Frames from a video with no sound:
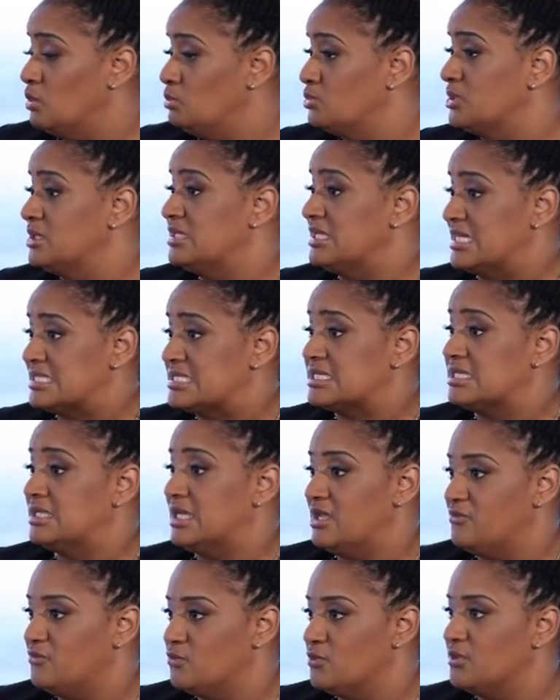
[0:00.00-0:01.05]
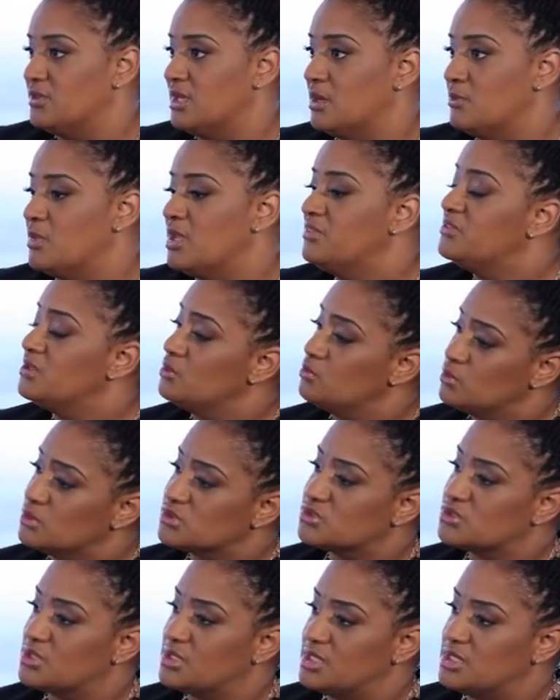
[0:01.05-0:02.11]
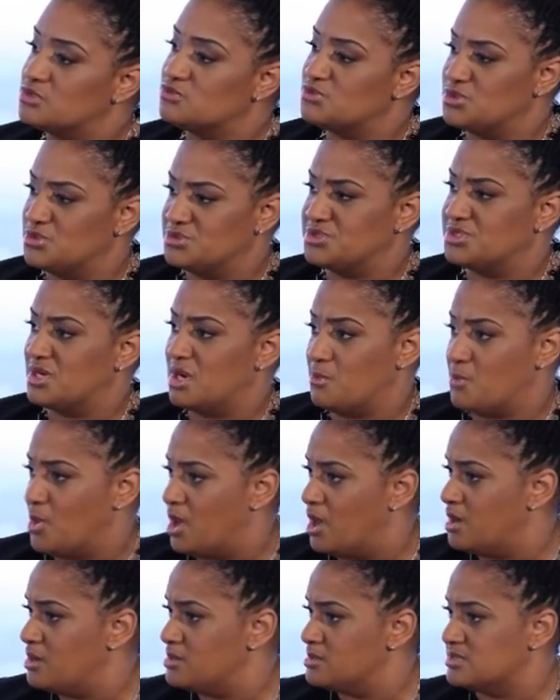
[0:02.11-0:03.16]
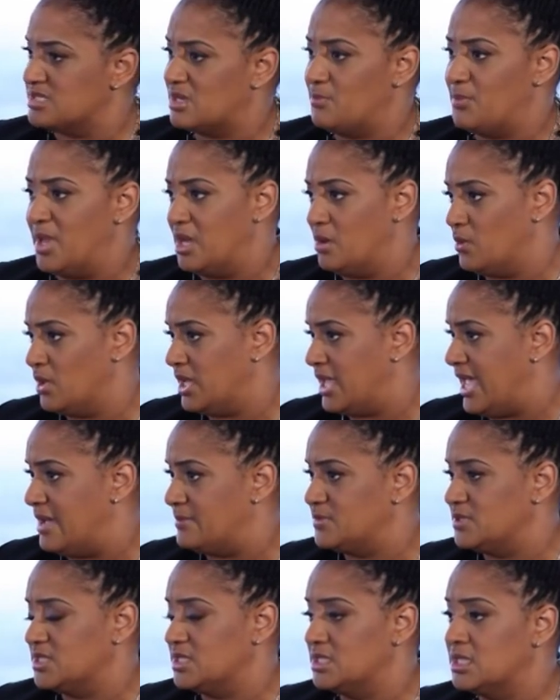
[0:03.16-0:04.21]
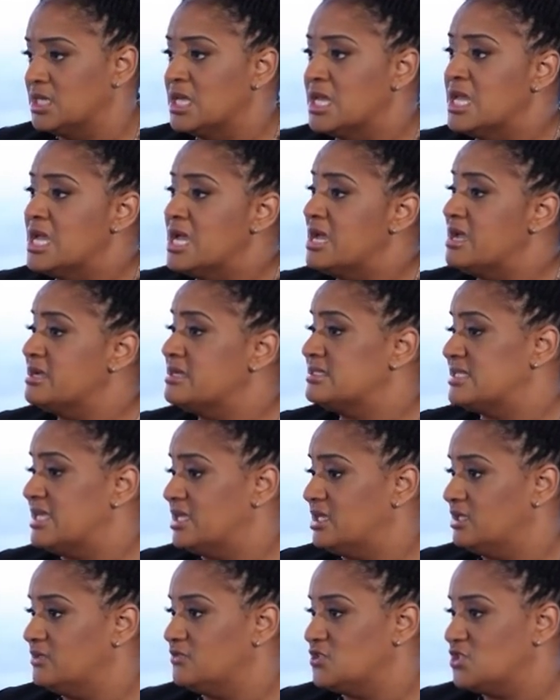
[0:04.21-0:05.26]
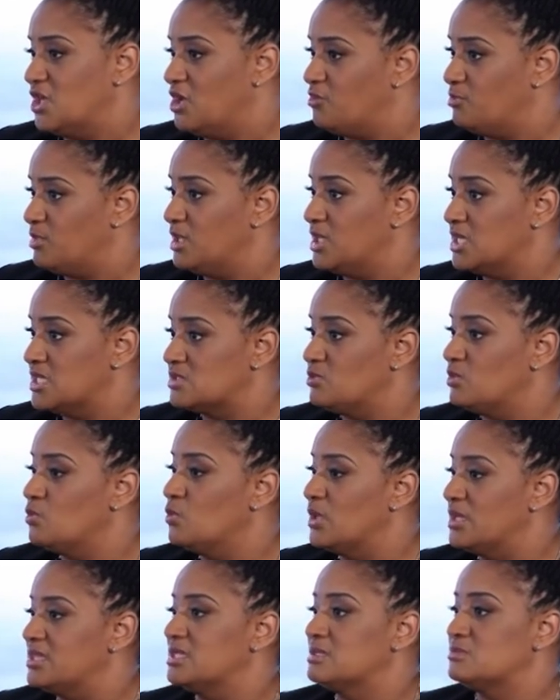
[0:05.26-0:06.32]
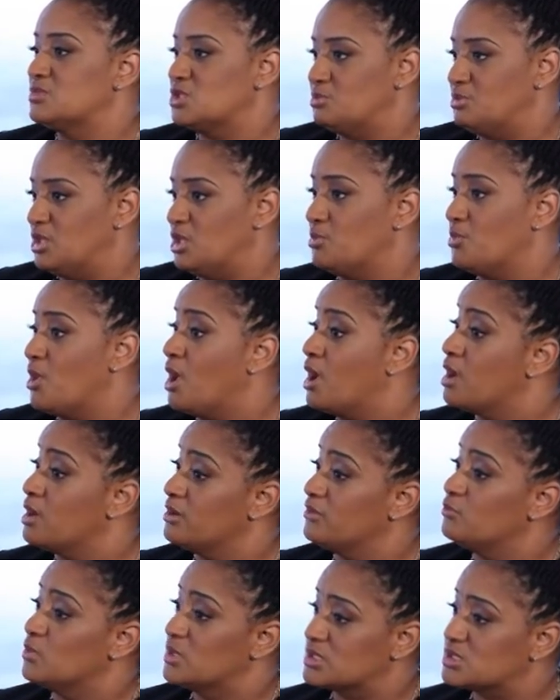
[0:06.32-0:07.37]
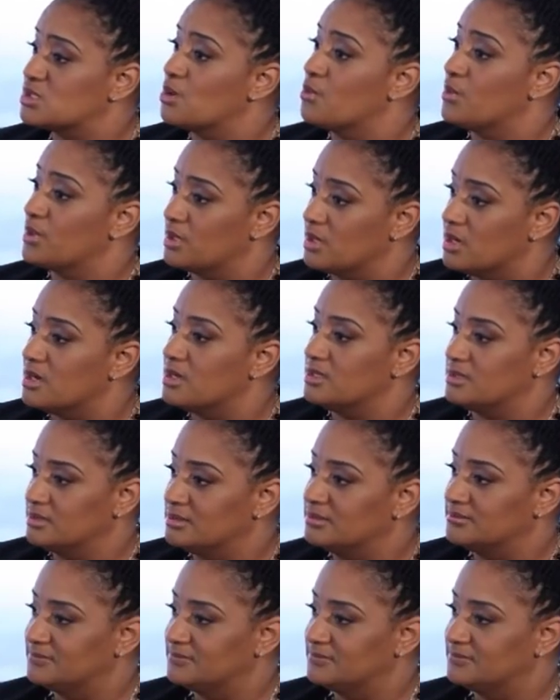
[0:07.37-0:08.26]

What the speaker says: We bring that to life for them, and then we'll start introducing our partners, our banquet captain, our executive chef, because we want them to be a part of what's going on.